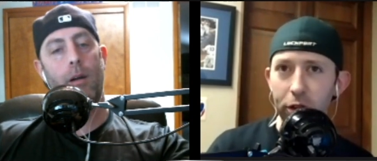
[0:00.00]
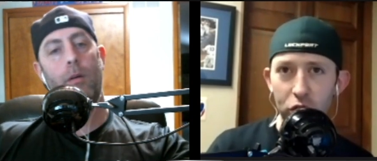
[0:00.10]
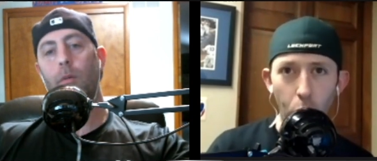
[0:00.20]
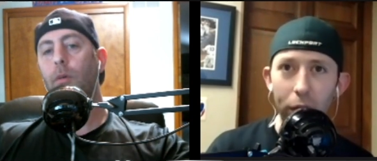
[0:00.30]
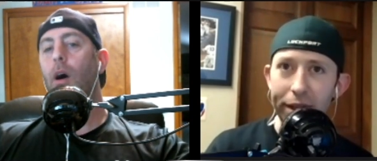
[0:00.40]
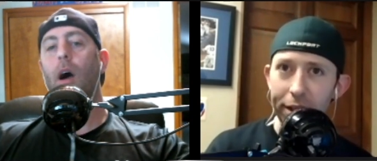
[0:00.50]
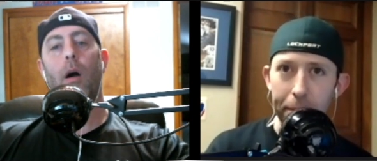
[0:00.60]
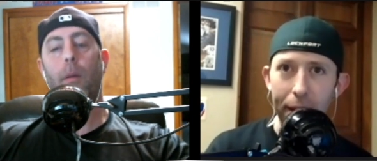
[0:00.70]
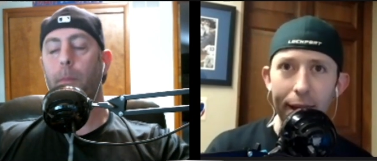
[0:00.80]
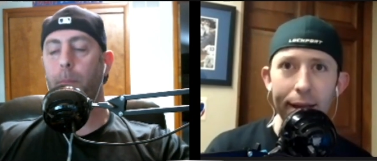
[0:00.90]
Speaker 1: 20th
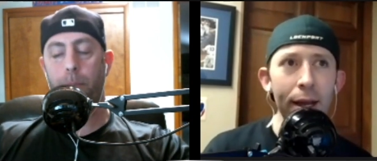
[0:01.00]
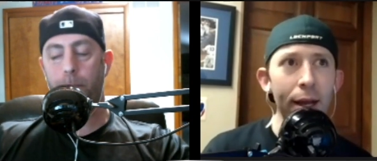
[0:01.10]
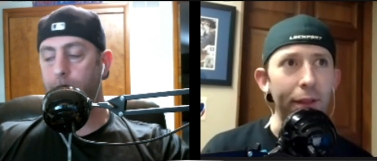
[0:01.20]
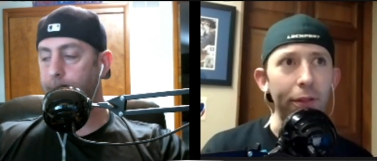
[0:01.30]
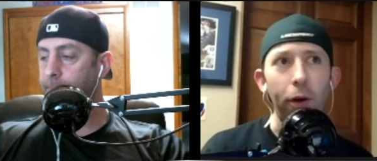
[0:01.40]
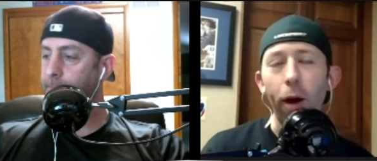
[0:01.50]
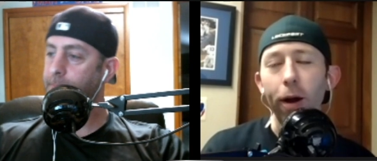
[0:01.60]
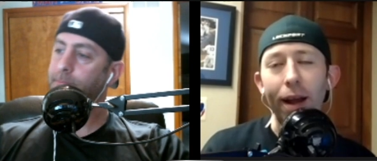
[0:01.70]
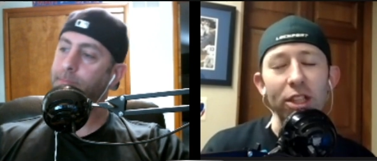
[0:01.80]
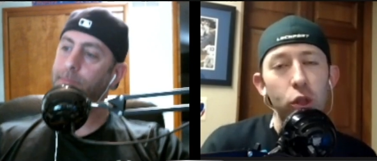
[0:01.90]
pick than there are
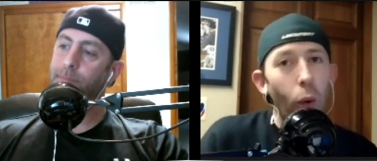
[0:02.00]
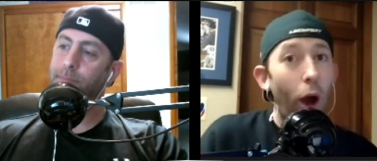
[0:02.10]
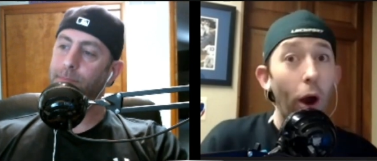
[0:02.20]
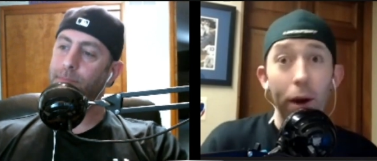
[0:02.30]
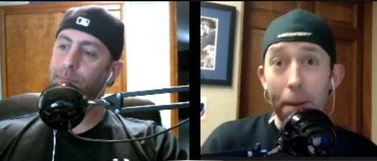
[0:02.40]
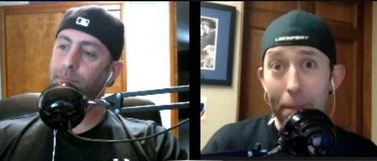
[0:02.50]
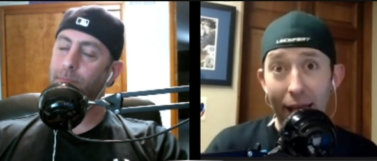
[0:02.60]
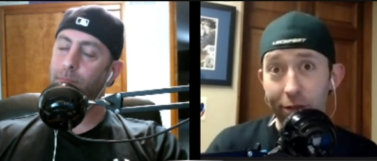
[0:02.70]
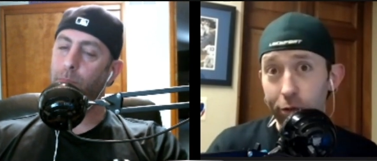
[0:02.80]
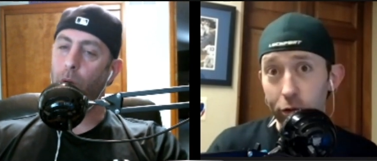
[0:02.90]
guys who mm. are
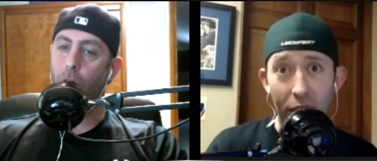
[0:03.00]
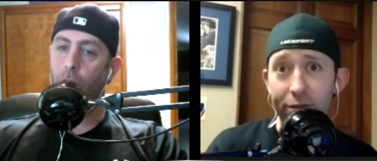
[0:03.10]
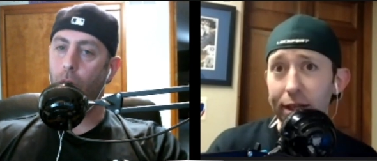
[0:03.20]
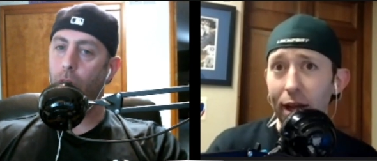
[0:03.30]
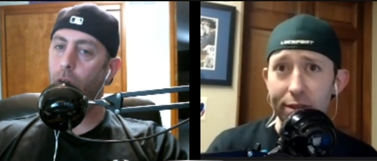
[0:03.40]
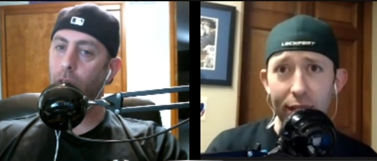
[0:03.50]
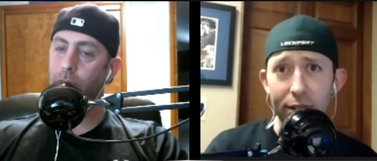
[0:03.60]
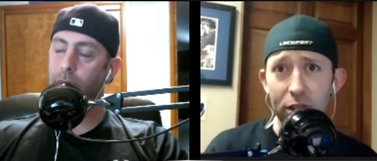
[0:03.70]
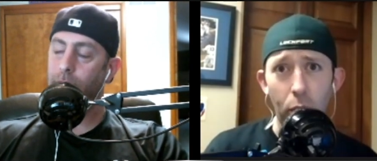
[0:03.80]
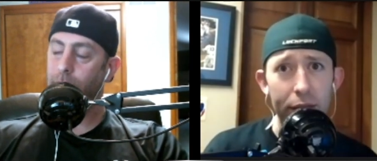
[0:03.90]
impactful drafted outside of
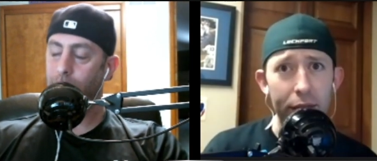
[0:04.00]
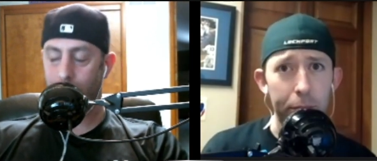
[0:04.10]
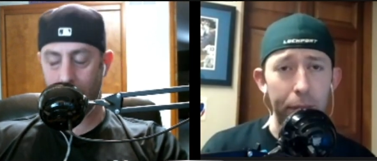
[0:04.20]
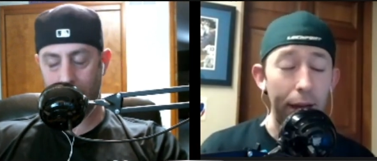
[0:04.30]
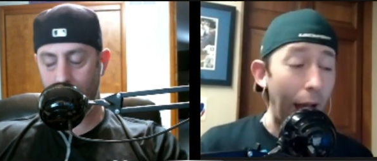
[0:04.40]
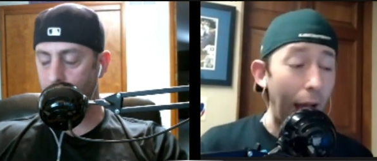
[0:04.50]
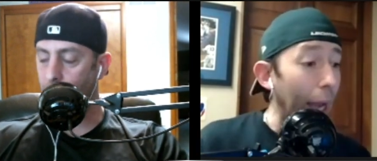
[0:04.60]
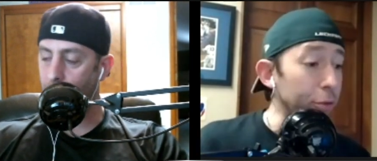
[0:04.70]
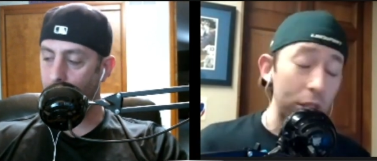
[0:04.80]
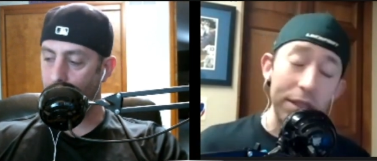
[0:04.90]
the 20th pick.
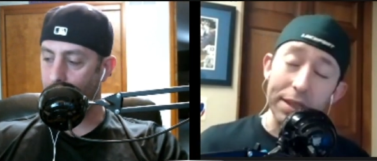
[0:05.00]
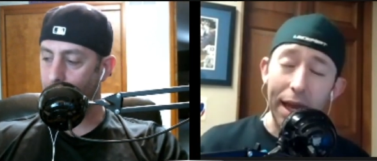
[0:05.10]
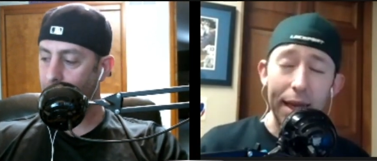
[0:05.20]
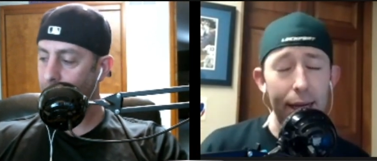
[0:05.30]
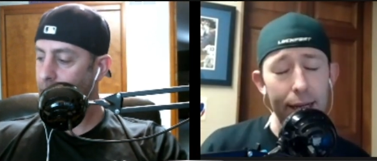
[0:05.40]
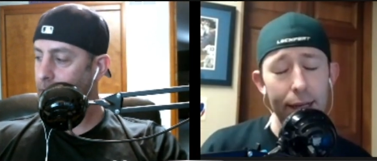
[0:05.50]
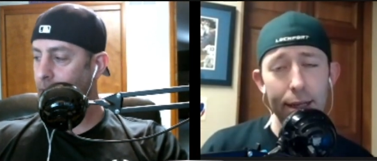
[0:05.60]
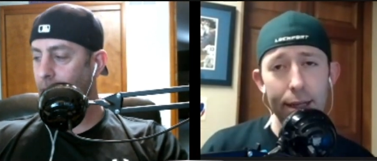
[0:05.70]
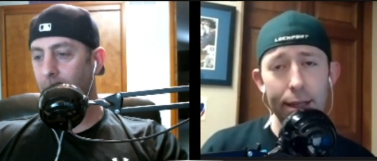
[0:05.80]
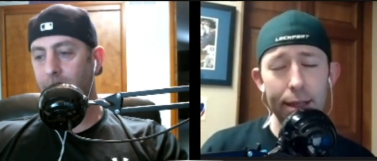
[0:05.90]
I'm just saying.
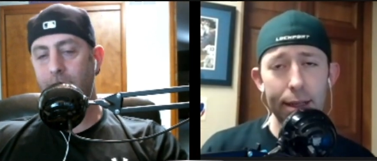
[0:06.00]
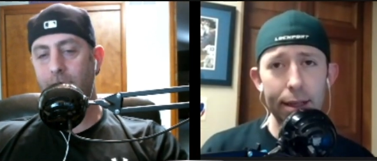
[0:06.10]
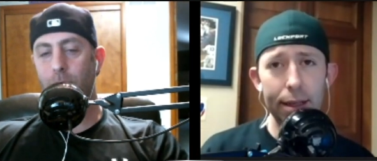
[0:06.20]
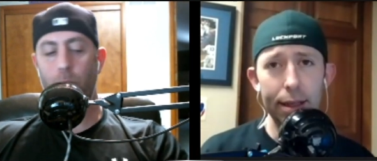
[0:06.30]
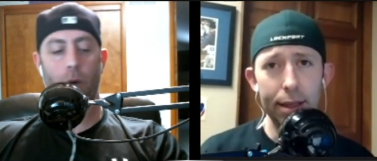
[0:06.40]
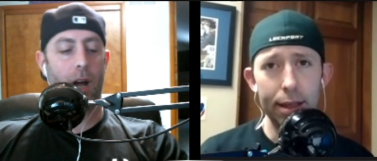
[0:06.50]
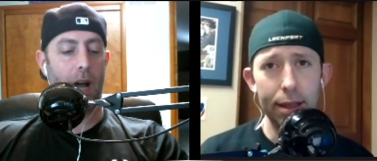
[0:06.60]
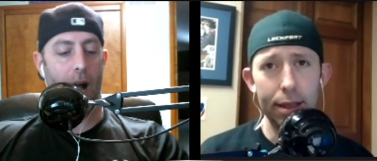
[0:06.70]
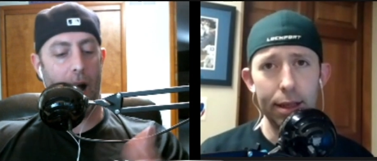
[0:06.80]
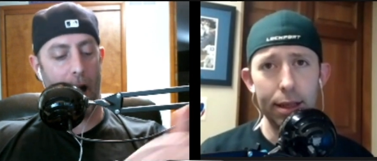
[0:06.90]
Speaker 2: This is where
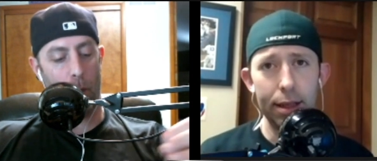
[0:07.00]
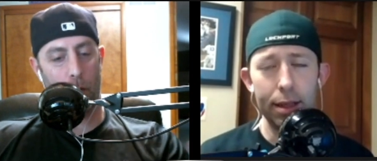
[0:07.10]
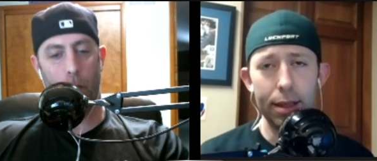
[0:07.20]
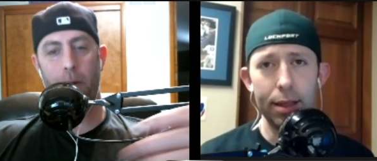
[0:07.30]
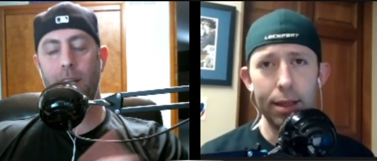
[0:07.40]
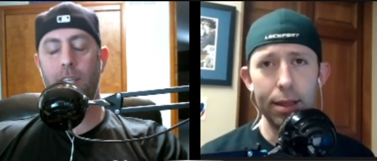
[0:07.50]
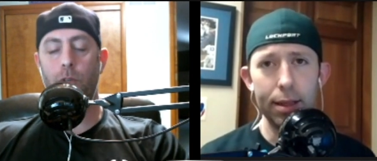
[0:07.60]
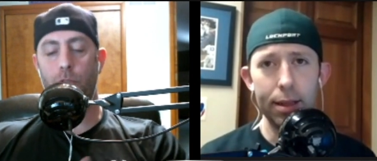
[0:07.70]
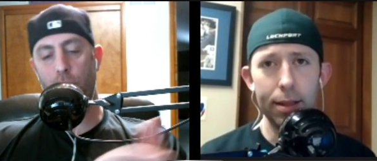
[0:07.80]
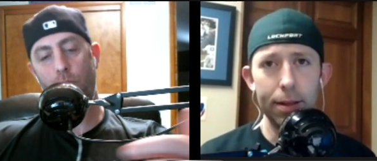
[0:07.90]
I will go back to
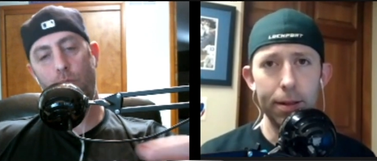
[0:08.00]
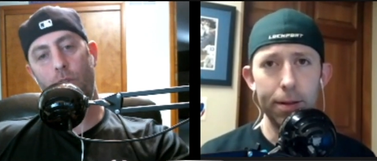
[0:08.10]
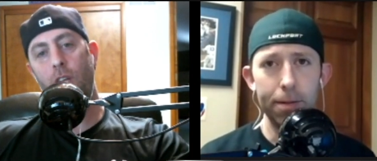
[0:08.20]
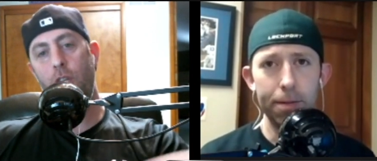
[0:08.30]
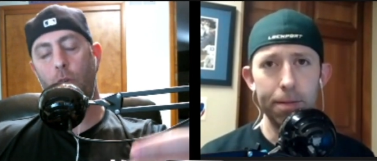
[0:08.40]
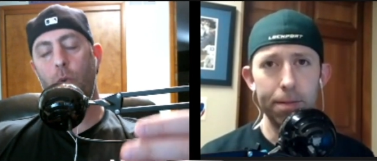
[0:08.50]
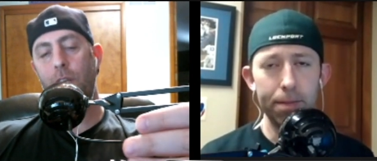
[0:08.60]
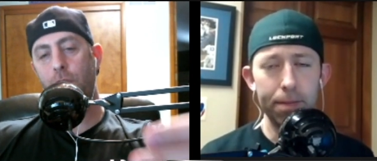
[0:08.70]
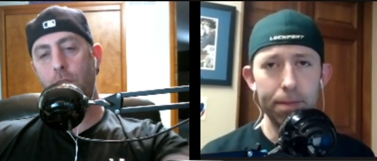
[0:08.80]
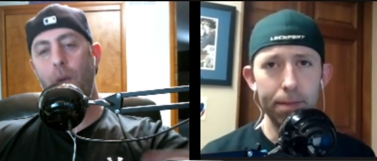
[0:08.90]
you. Do you your
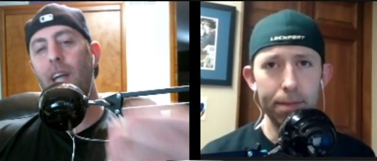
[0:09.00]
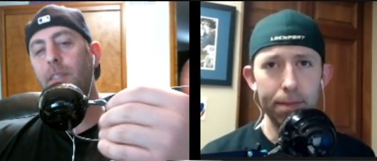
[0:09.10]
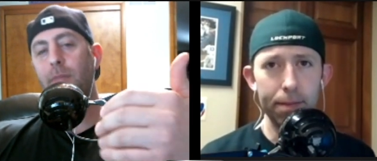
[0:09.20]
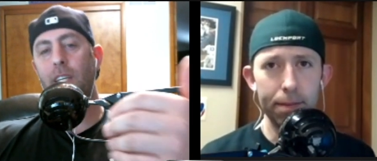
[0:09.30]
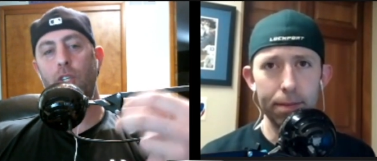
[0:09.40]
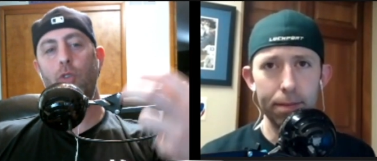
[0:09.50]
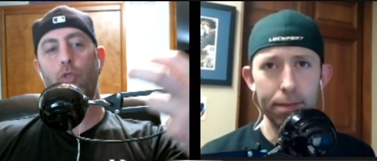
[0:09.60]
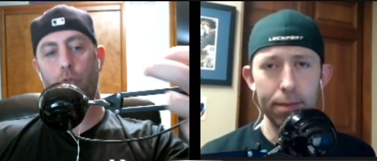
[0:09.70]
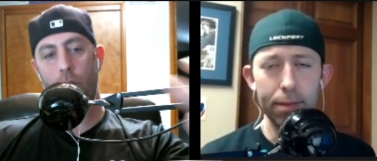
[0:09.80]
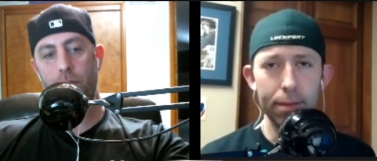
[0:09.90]
question you asked me, do you
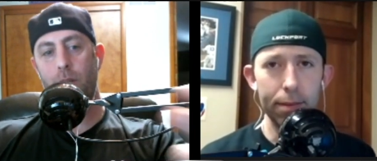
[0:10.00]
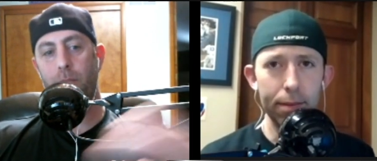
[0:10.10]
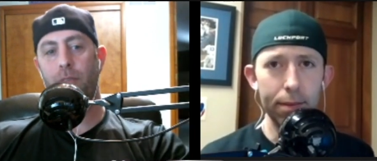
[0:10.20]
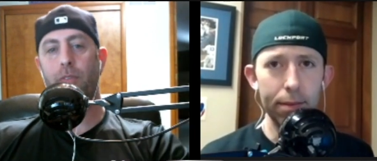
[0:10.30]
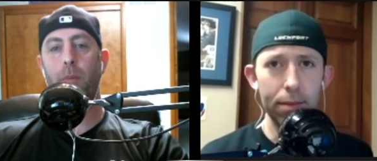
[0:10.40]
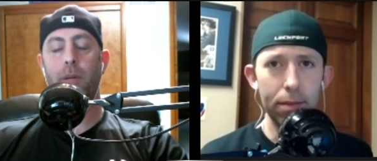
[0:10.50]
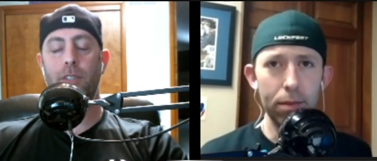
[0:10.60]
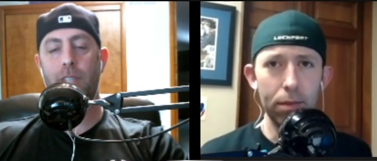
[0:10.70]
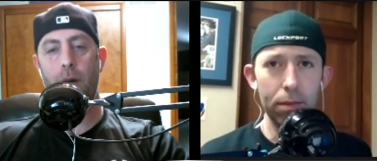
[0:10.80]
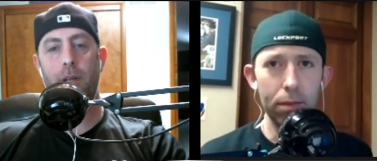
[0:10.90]
trust the Buffalo
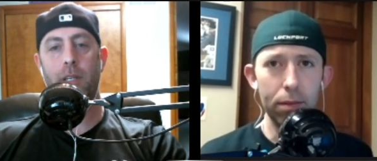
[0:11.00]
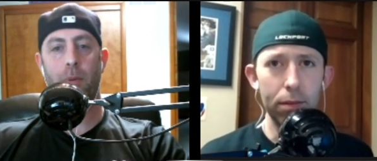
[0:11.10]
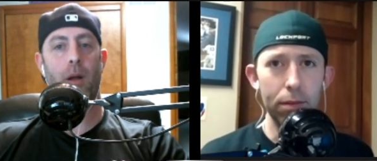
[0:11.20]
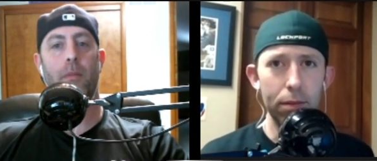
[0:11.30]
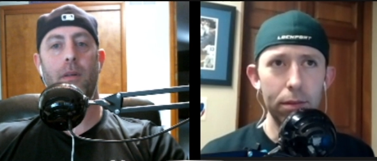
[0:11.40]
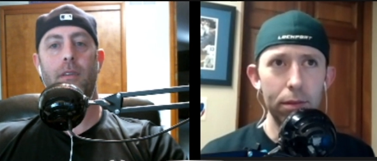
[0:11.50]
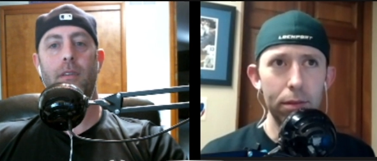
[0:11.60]
Bills scouting department?